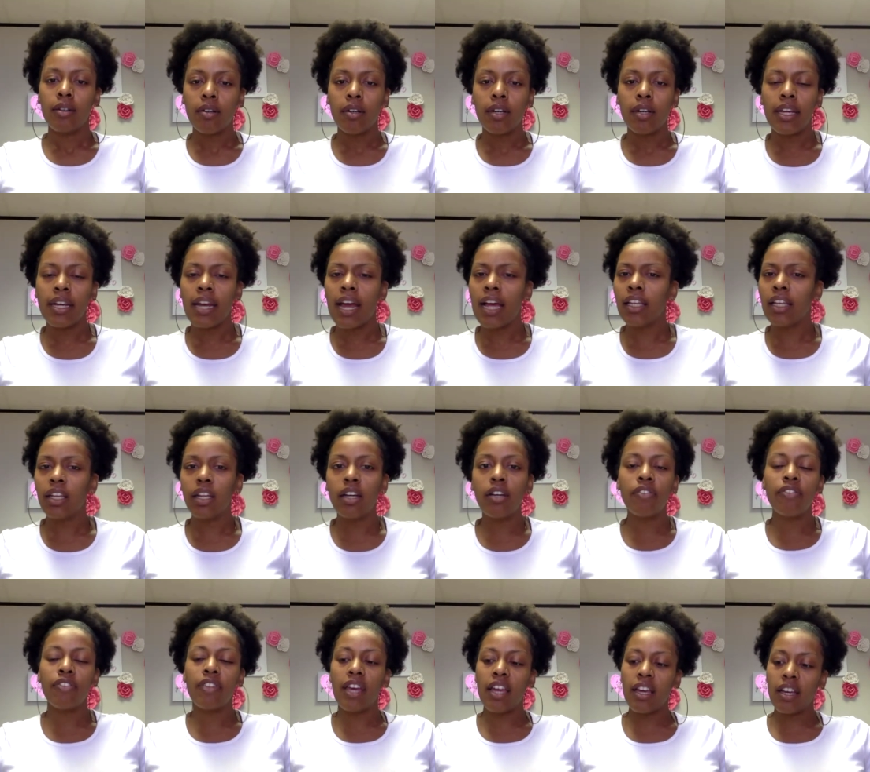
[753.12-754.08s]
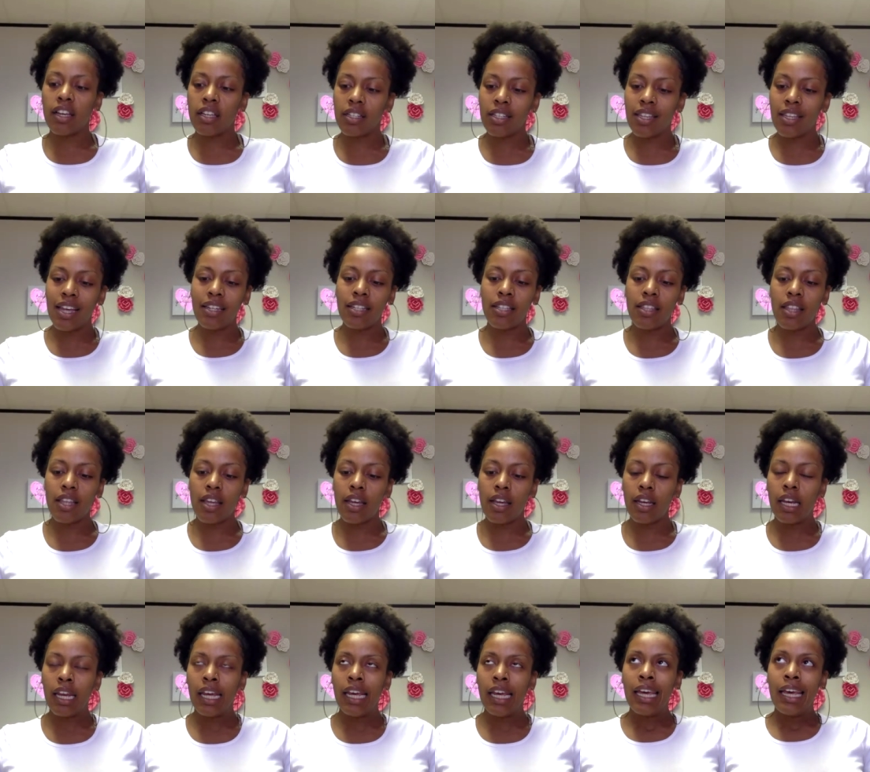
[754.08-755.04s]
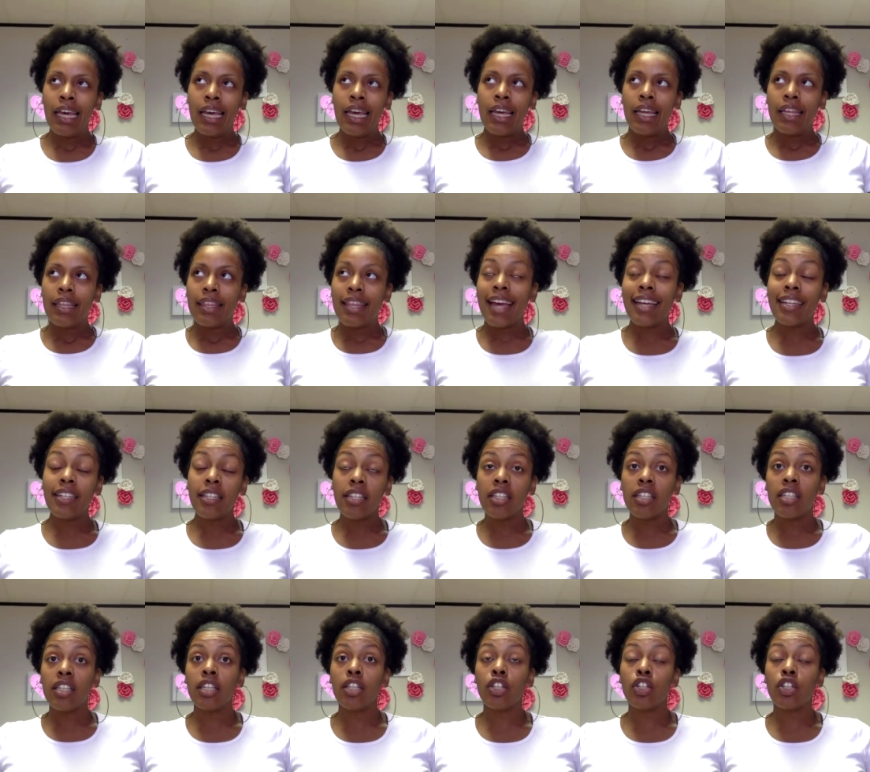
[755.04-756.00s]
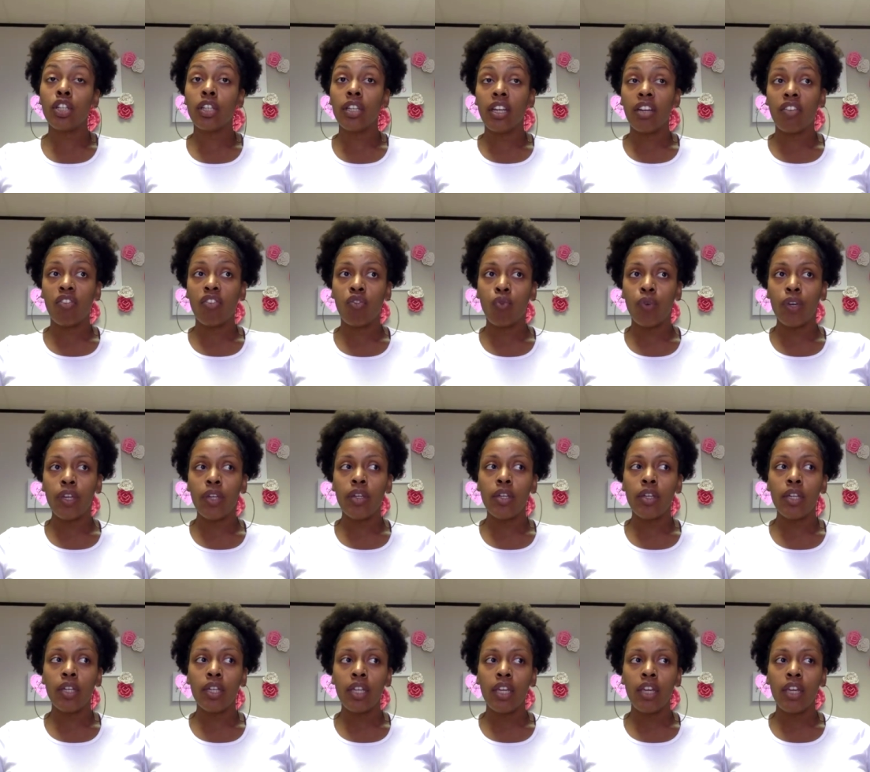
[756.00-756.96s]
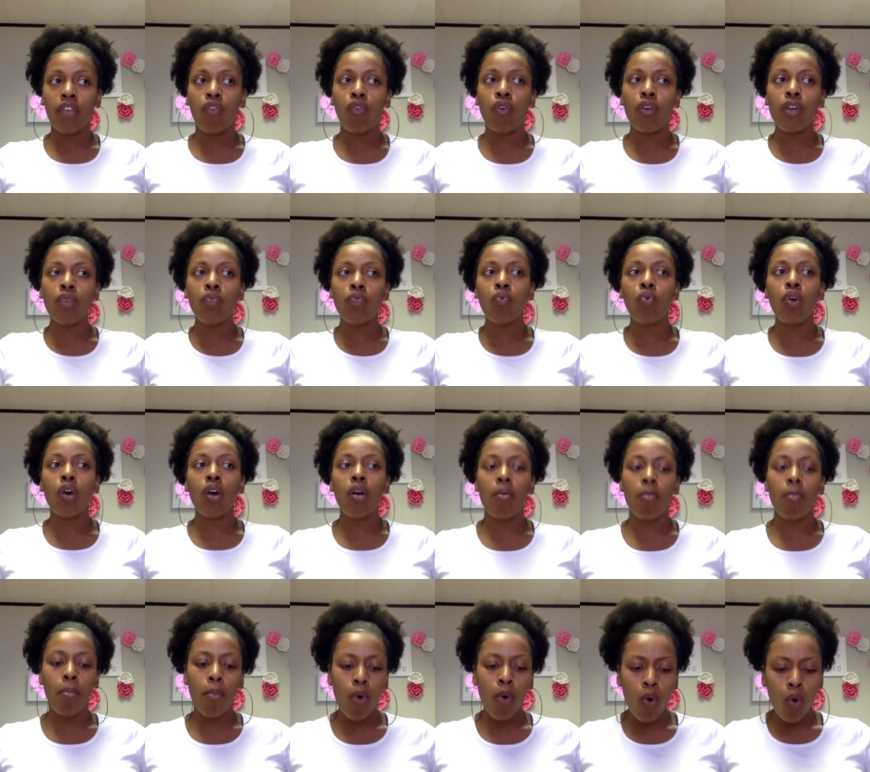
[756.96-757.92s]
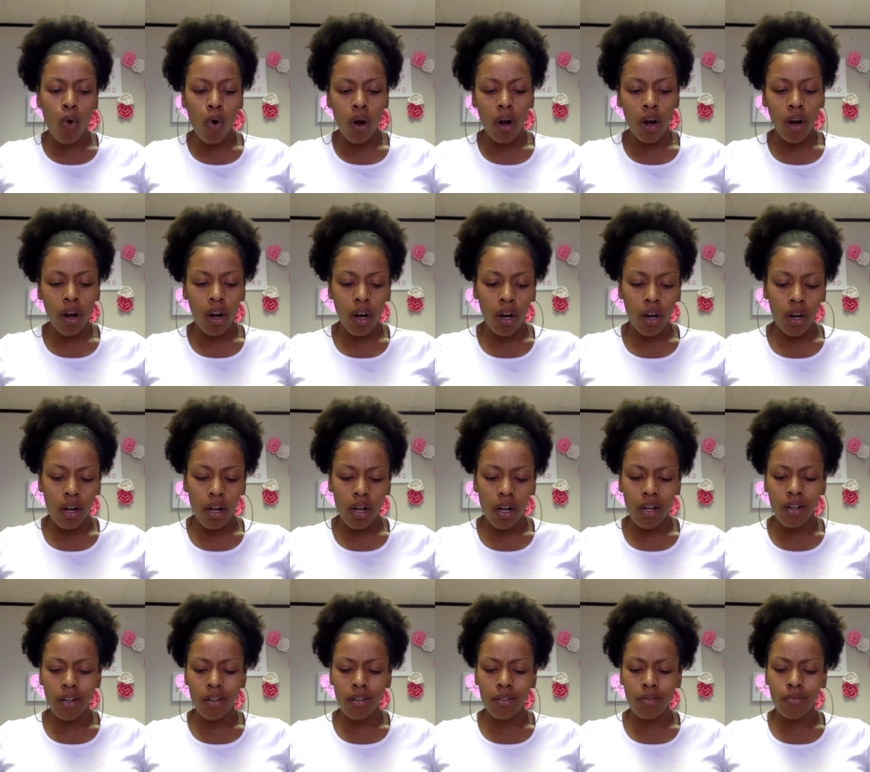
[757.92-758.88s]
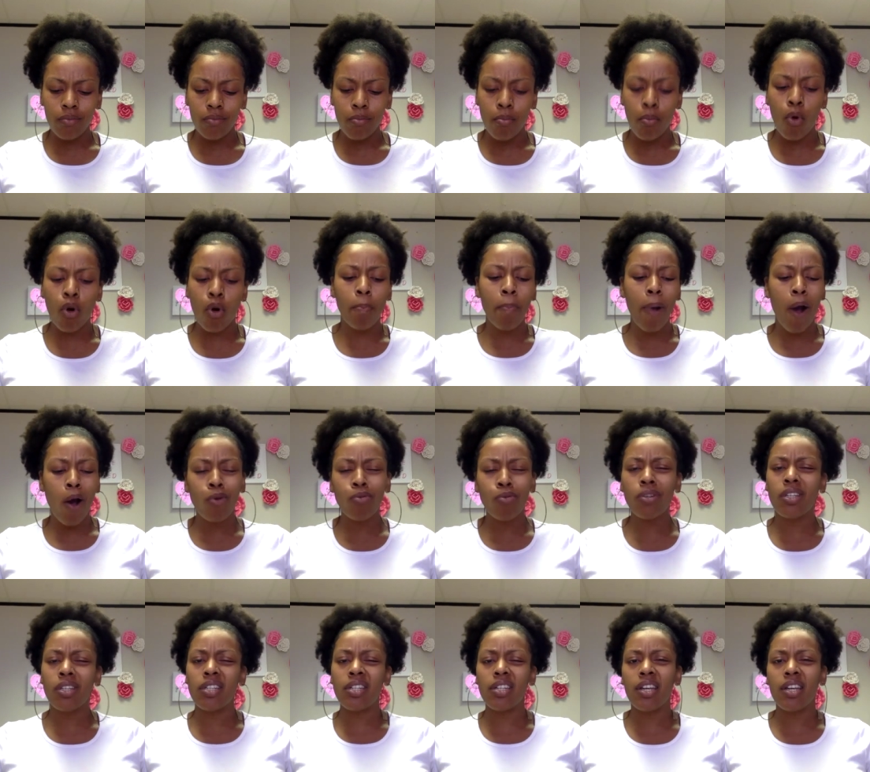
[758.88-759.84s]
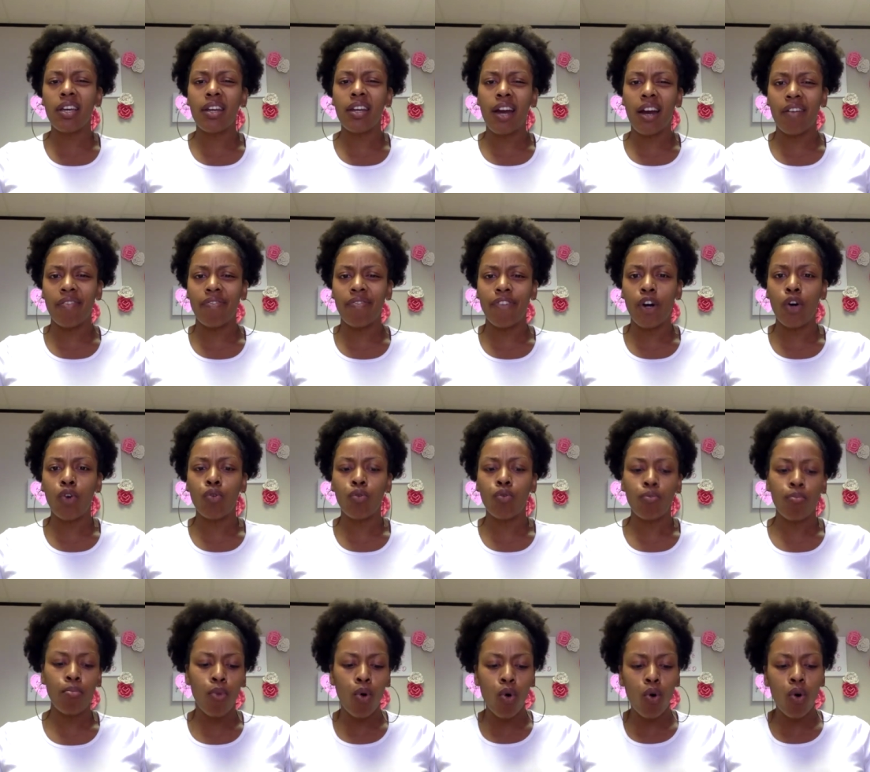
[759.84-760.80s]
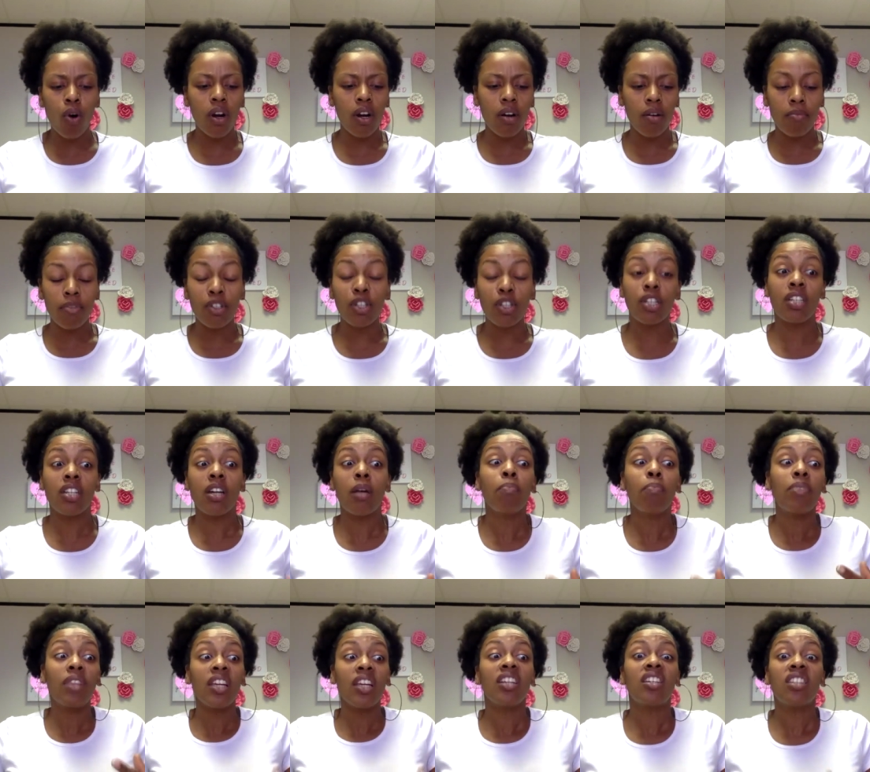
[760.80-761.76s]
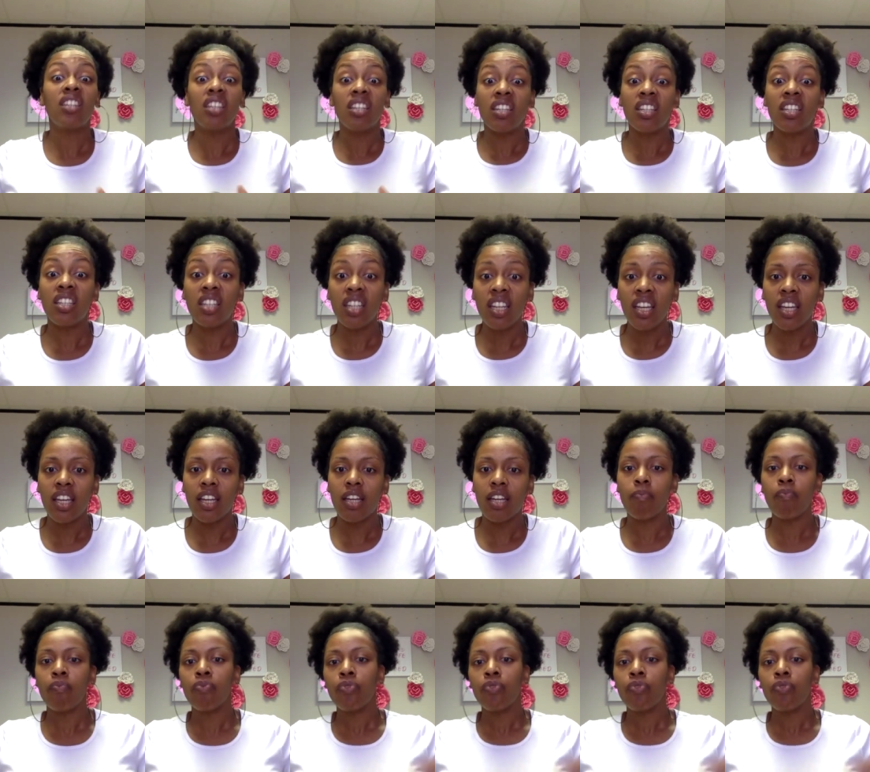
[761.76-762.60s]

And I love that, because that's essentially, if we want more potency in our vote, more something to see,